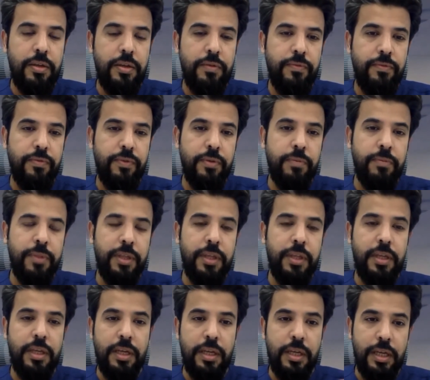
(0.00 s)
from
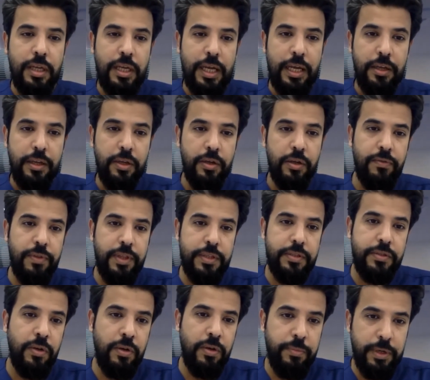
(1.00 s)
the angle of the
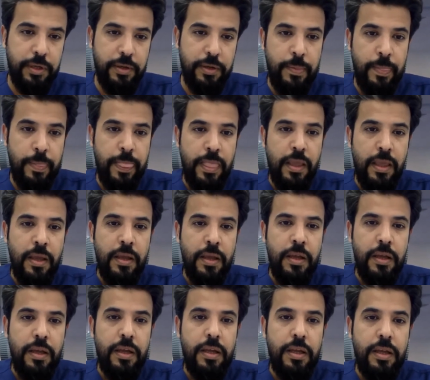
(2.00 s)
stomach.
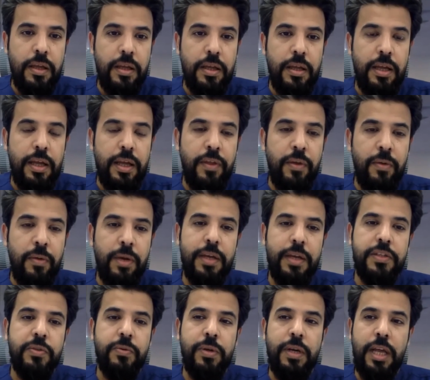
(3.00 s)

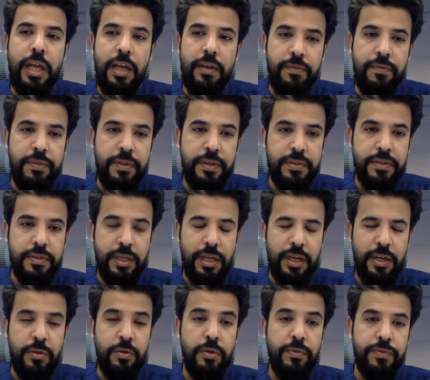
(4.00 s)
Otherwise, you will have this
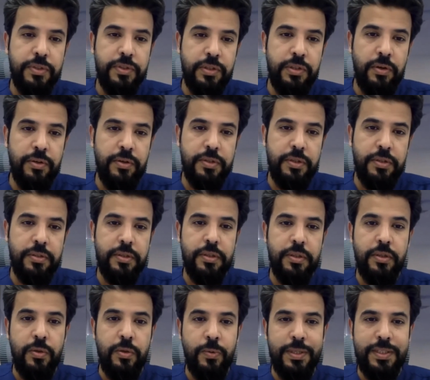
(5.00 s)
kind of stenosis.
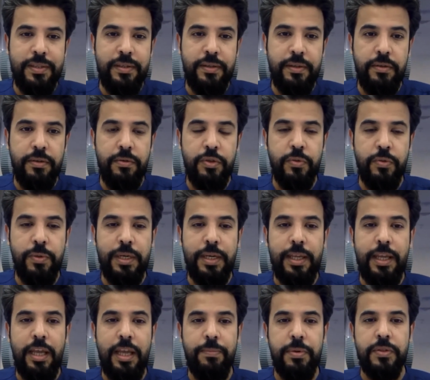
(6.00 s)
Twisting
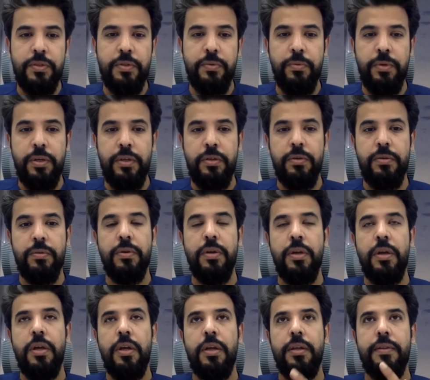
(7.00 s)
usually happens when you
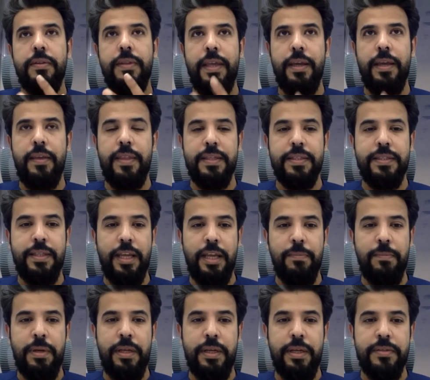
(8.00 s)
take the
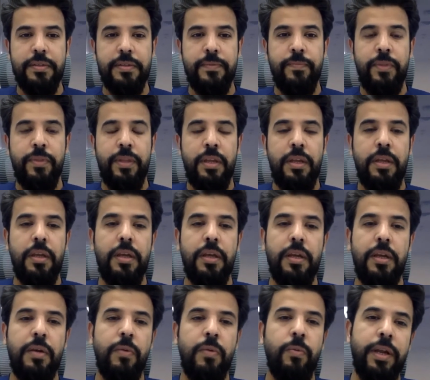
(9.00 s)
staplers,
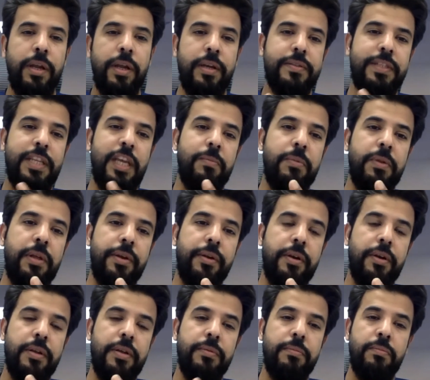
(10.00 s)
one stapler
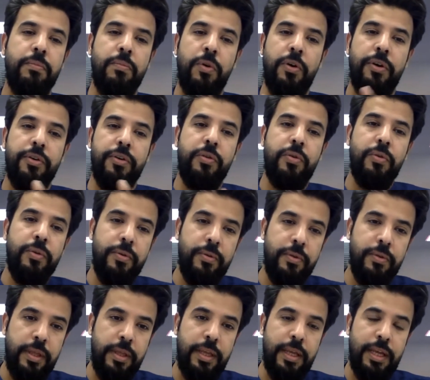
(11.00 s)
more
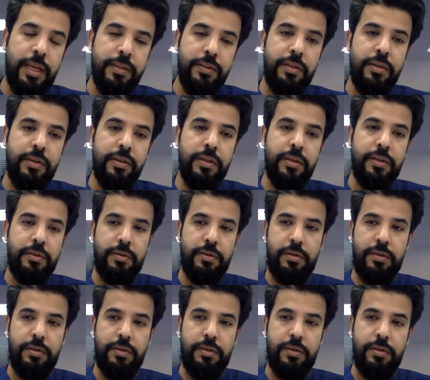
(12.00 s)
to the anterior